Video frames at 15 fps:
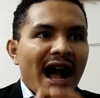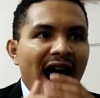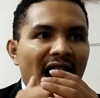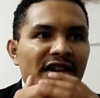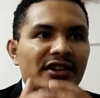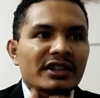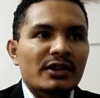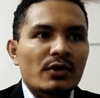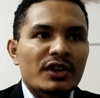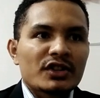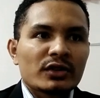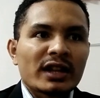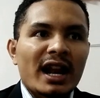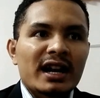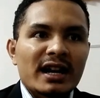Under the
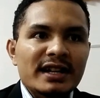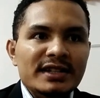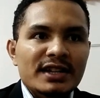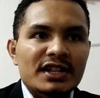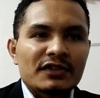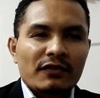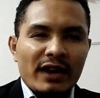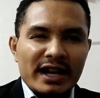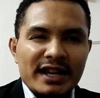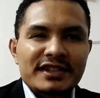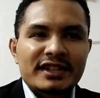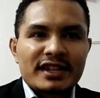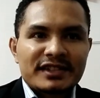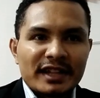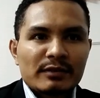horizontal analysis,
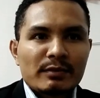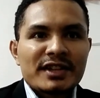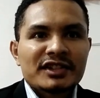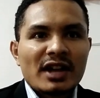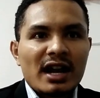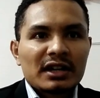financial statements